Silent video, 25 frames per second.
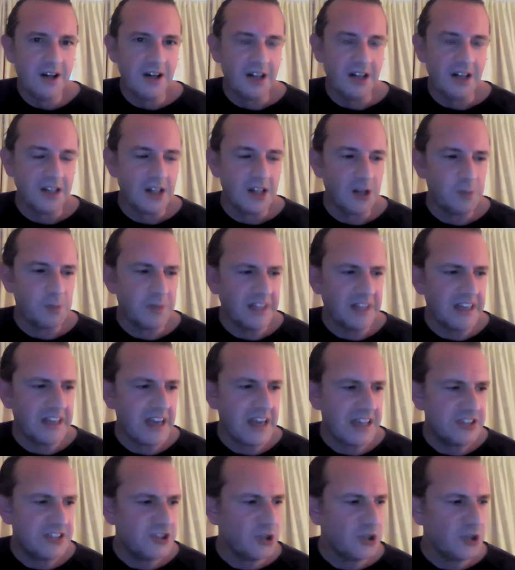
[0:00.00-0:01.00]
I'll
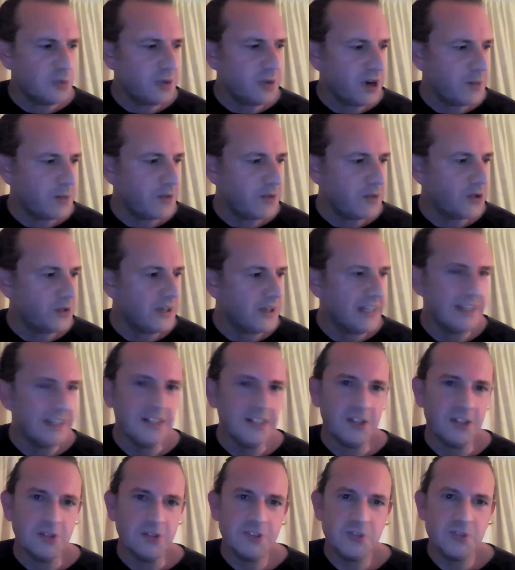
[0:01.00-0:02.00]
placate you, but I'm not really
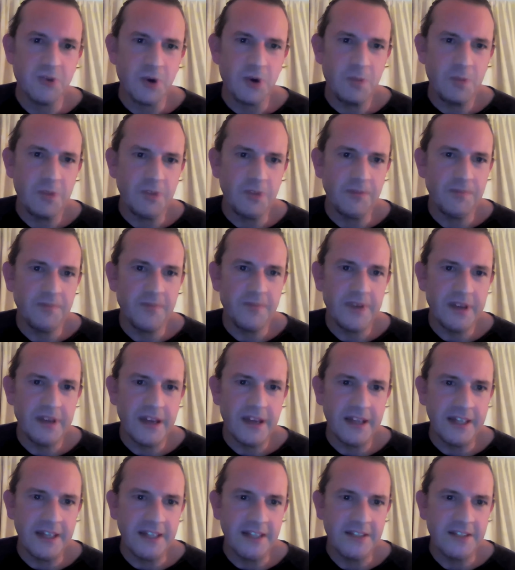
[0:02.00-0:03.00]
going to open
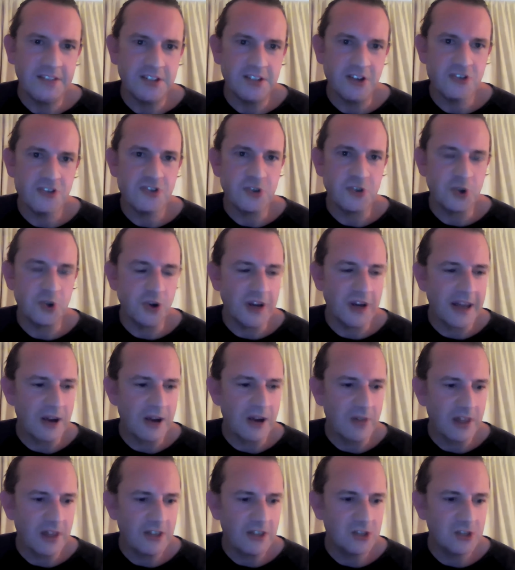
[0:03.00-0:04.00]
any discussion or
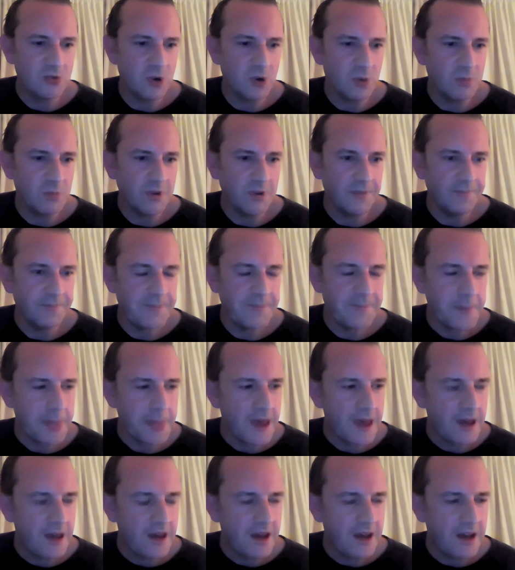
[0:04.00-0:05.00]
allow that to open.
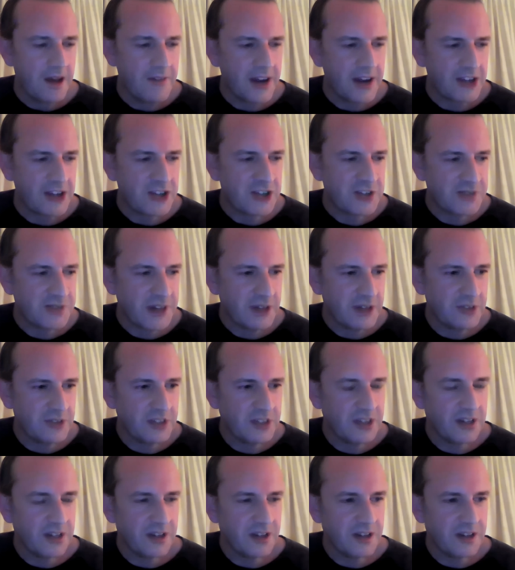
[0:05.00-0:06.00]
I've actually
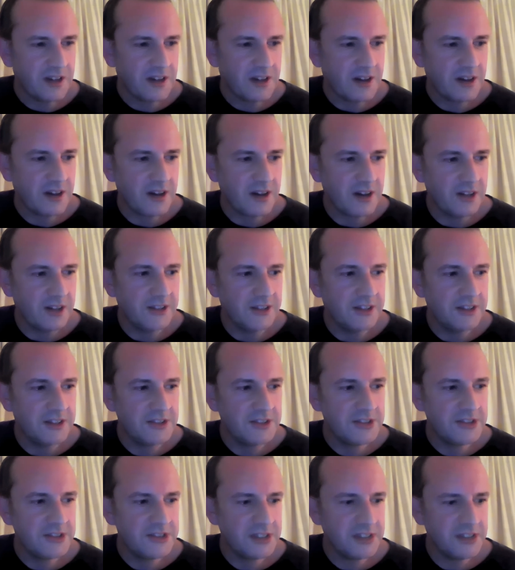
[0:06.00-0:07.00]
found it harder
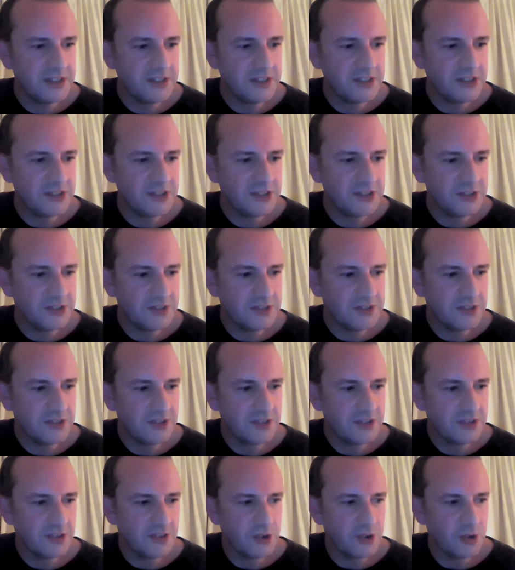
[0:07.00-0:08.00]
since
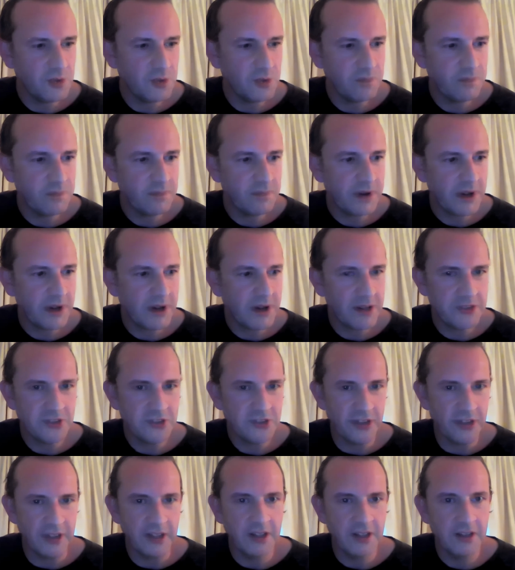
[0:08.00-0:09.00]
her
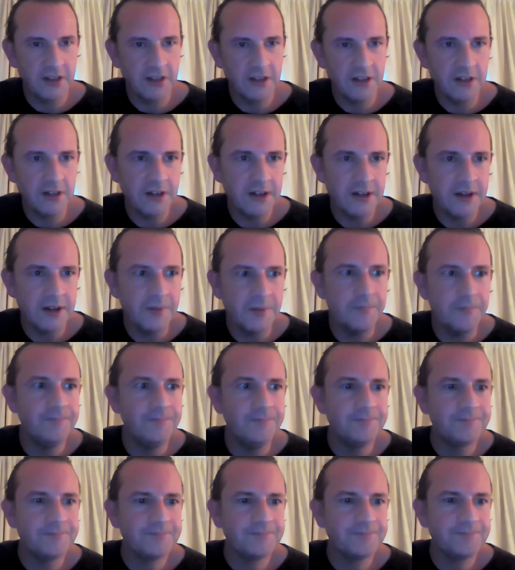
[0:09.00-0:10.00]
passing,
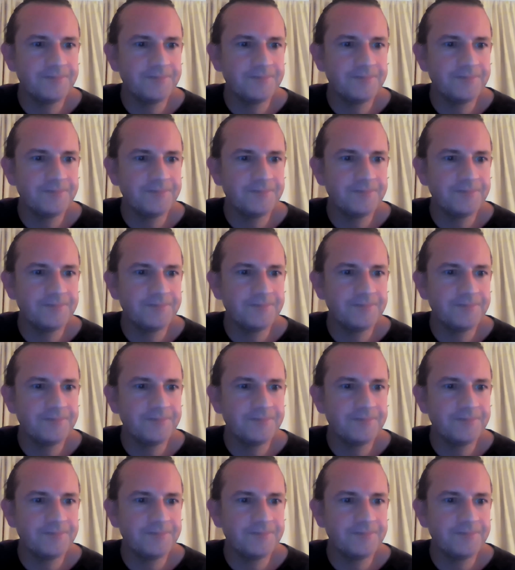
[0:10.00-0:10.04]
um,